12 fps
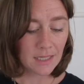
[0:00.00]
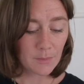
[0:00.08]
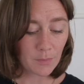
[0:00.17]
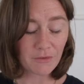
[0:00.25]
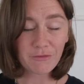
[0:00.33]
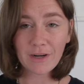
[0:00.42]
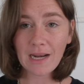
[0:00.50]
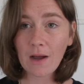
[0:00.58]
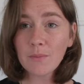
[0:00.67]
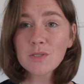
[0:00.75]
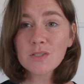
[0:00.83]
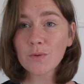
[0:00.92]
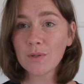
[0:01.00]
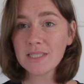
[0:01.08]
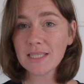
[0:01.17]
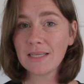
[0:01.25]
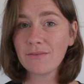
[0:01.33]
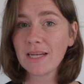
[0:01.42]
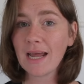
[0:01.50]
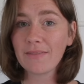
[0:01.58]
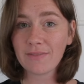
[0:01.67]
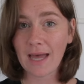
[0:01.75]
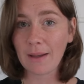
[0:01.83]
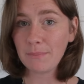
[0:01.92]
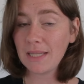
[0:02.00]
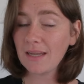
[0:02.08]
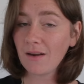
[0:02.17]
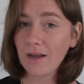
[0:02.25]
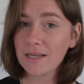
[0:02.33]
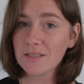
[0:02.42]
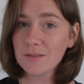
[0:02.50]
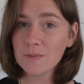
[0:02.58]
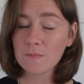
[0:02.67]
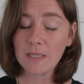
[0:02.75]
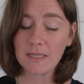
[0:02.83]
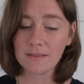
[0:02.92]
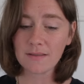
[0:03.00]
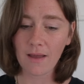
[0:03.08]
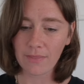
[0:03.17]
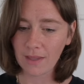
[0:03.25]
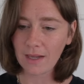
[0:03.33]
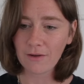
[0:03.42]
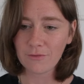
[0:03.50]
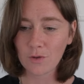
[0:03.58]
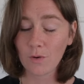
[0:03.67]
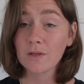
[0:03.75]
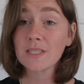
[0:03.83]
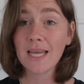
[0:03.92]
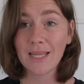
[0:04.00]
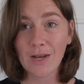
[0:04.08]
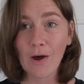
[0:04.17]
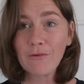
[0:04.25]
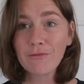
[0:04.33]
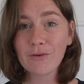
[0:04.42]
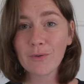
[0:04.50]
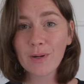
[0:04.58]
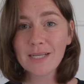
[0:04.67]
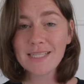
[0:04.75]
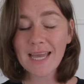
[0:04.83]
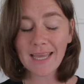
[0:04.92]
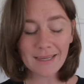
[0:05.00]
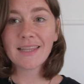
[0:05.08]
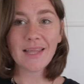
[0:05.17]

But for now, I'm just going to leave it at that many items because I think I've talked enough for one day.